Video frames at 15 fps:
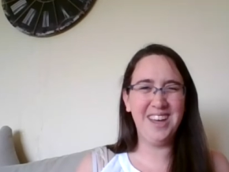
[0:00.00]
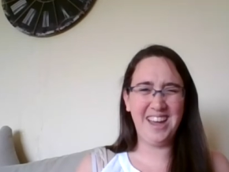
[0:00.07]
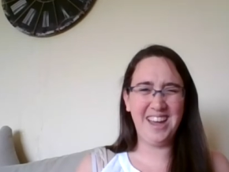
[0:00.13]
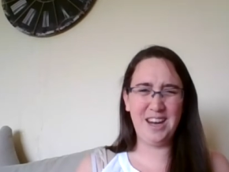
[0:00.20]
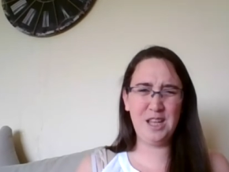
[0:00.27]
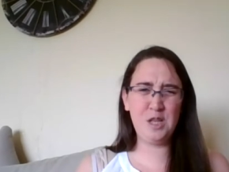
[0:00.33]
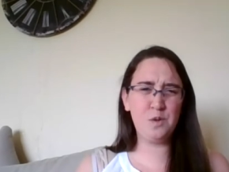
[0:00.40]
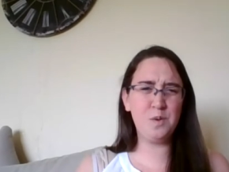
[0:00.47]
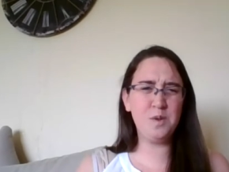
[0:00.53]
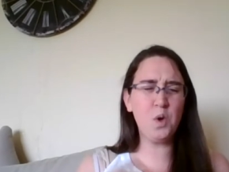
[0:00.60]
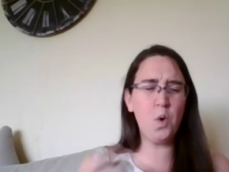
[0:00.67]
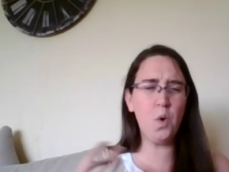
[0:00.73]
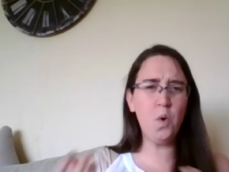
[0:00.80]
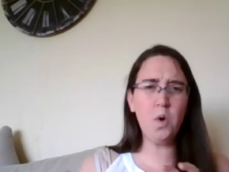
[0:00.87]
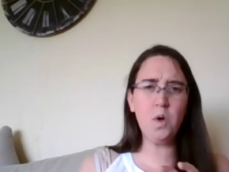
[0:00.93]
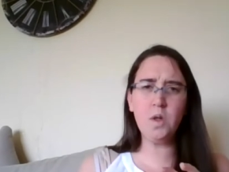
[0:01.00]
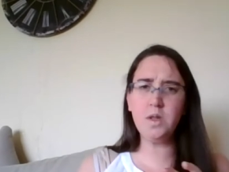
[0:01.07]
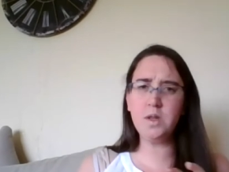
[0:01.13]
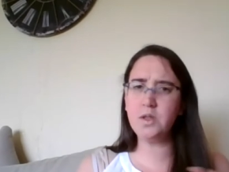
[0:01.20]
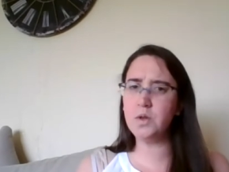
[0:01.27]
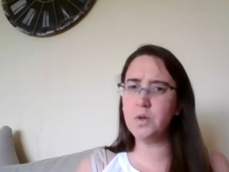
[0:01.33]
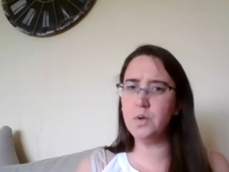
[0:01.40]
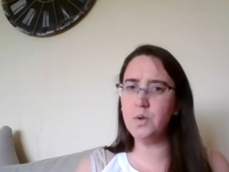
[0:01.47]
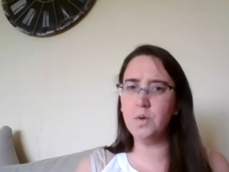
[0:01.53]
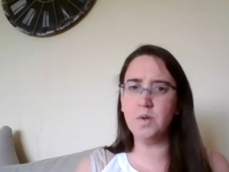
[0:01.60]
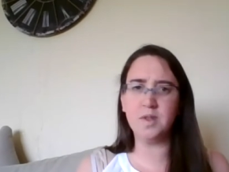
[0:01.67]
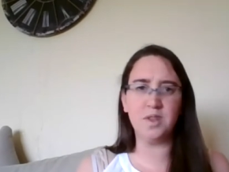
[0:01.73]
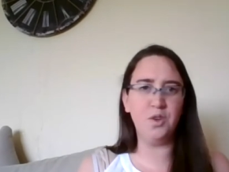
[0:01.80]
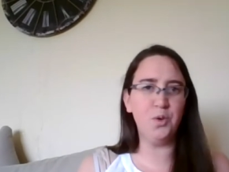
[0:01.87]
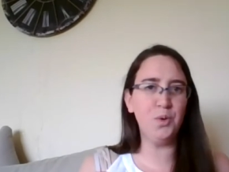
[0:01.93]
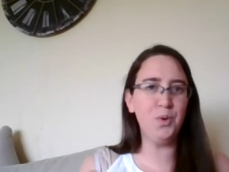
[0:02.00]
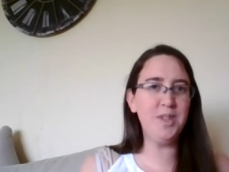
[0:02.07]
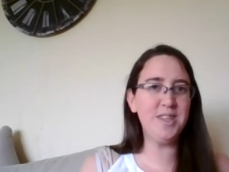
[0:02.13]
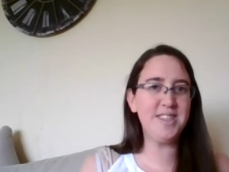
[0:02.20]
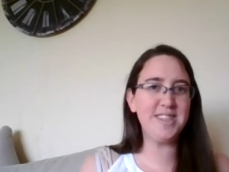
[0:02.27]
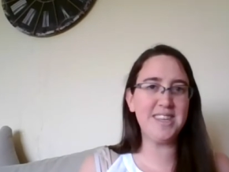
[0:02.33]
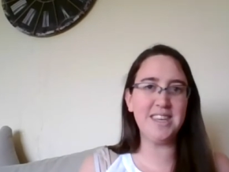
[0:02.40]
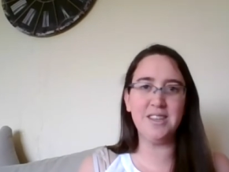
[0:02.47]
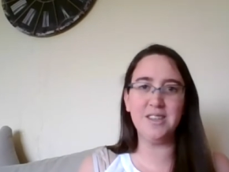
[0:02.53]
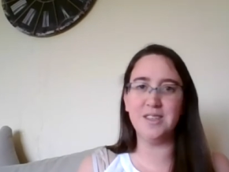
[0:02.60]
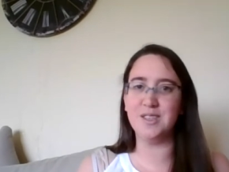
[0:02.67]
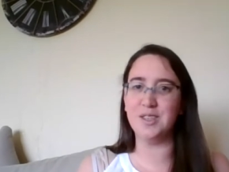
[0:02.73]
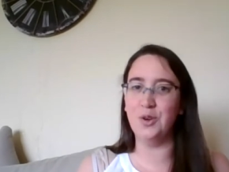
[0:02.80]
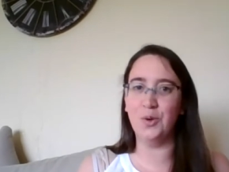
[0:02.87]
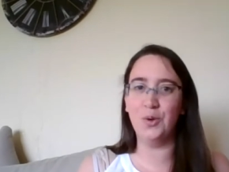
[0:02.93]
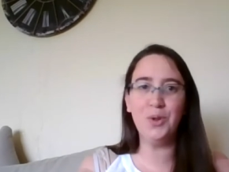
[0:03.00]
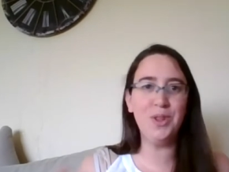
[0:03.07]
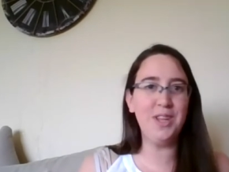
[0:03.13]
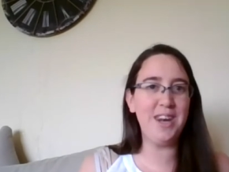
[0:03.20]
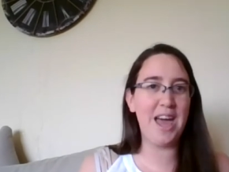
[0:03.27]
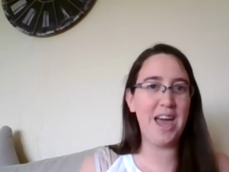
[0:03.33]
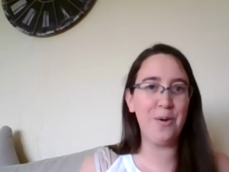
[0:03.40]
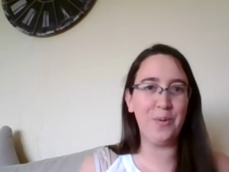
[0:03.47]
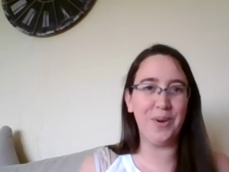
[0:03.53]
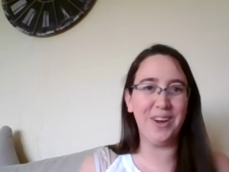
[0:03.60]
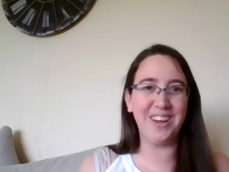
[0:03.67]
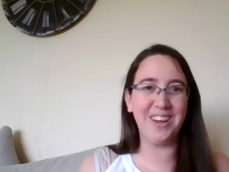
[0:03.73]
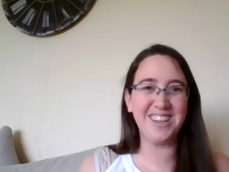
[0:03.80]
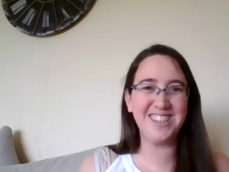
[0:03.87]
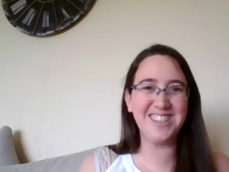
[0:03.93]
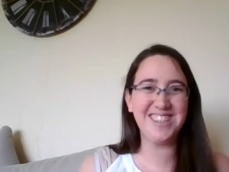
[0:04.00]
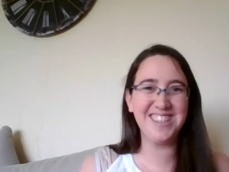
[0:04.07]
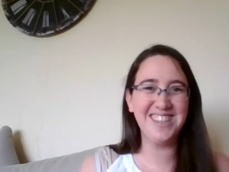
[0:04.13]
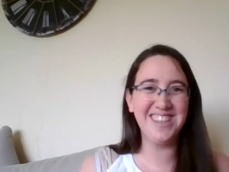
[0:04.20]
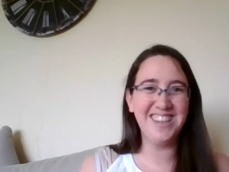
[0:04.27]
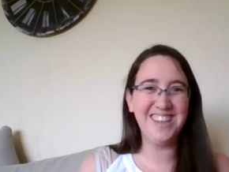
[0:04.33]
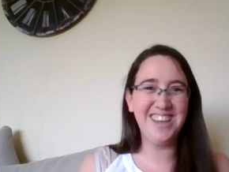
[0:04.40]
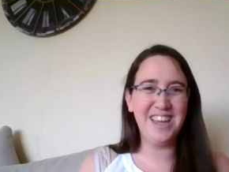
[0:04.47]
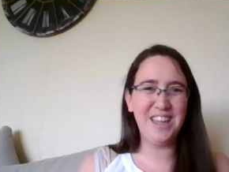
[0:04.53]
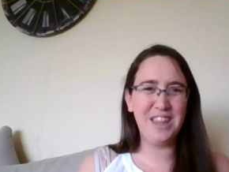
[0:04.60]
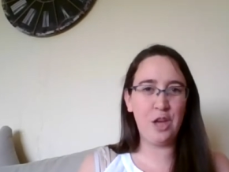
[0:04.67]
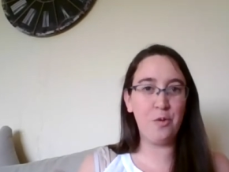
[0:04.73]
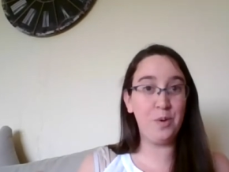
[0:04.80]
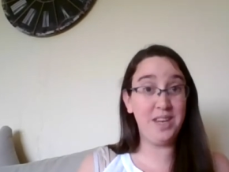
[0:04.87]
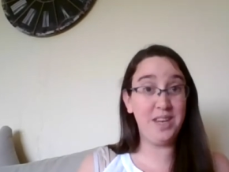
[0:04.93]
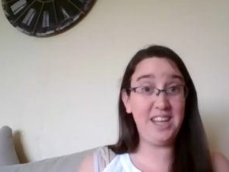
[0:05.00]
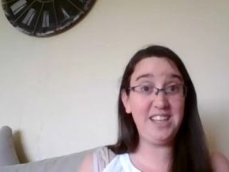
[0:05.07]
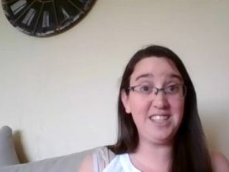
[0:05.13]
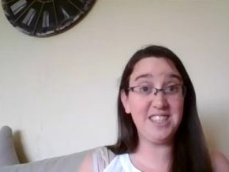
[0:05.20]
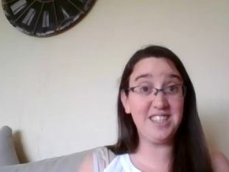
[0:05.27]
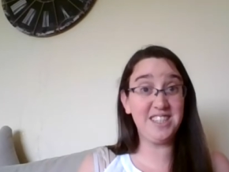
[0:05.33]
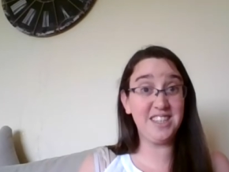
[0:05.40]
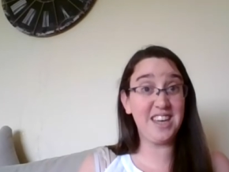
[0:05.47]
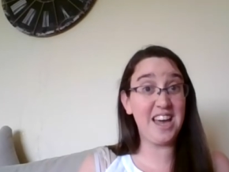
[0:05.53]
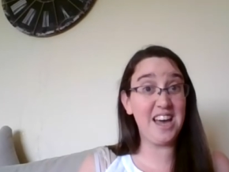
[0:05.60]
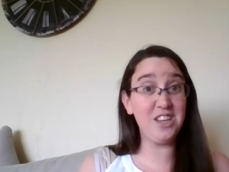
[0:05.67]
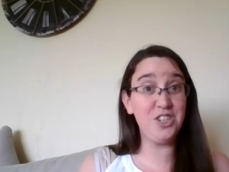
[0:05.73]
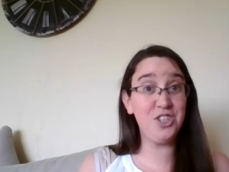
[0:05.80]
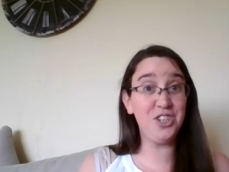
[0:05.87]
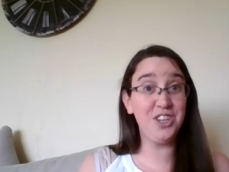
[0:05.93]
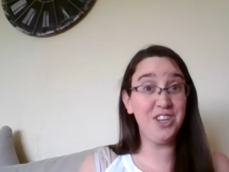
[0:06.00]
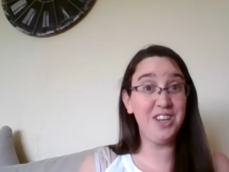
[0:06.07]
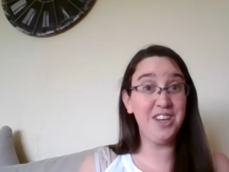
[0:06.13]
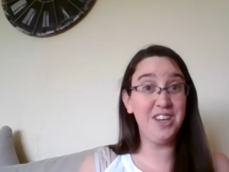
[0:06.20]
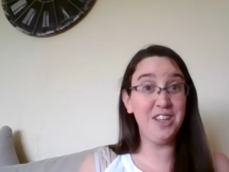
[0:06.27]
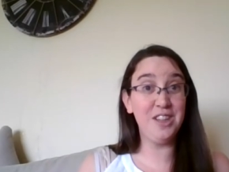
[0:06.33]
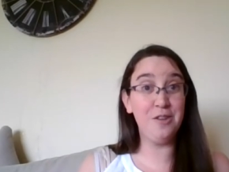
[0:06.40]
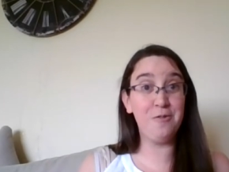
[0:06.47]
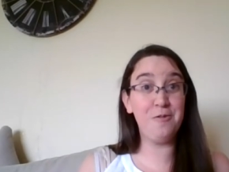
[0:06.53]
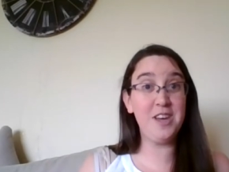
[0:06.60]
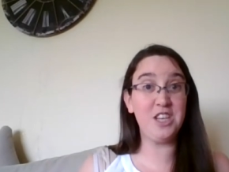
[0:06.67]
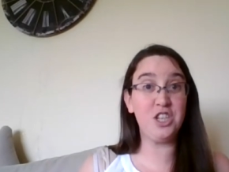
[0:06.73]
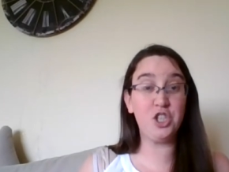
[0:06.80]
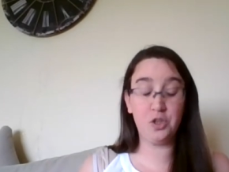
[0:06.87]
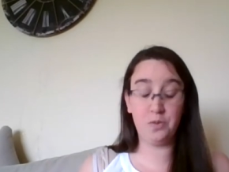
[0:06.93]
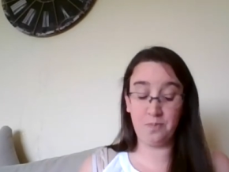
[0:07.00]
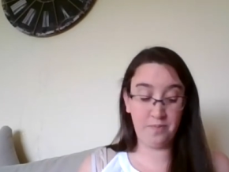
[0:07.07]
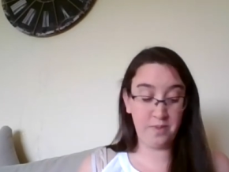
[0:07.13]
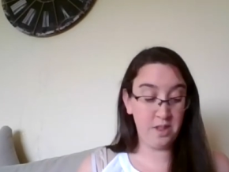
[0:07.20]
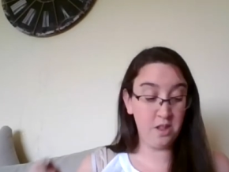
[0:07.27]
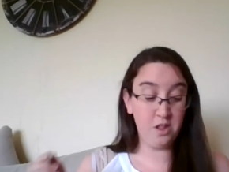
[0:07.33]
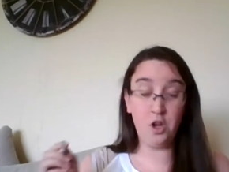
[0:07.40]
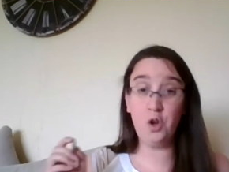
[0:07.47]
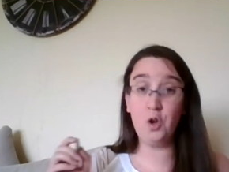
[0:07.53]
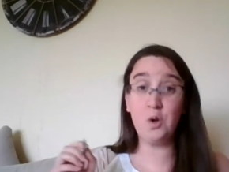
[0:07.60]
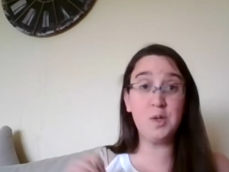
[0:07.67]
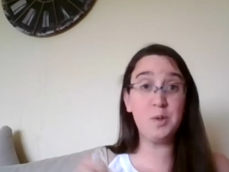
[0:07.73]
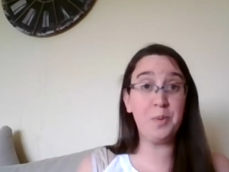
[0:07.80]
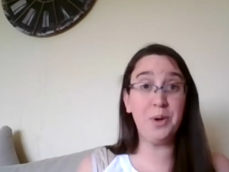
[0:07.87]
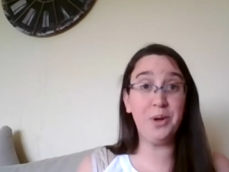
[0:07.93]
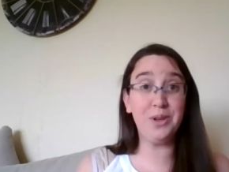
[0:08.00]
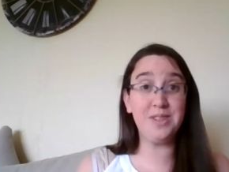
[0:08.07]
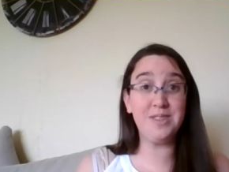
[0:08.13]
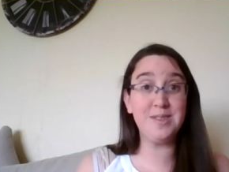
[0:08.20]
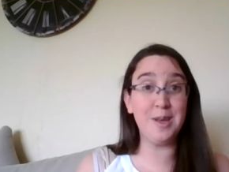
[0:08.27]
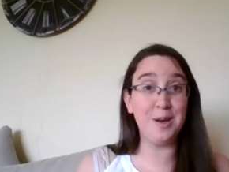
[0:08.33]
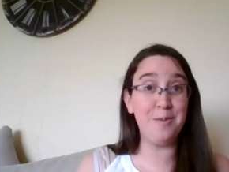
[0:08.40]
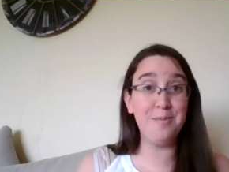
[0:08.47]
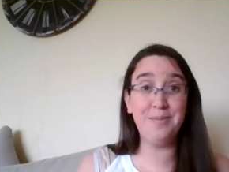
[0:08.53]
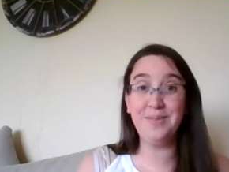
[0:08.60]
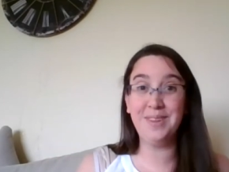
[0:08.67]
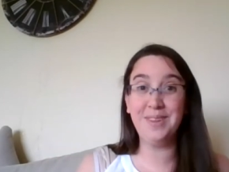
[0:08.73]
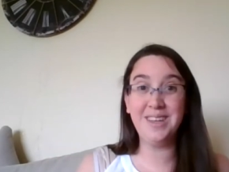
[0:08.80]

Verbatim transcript: And this was all the tools and all the skills and all the networks that were needed to catch the fish. The Lord's put some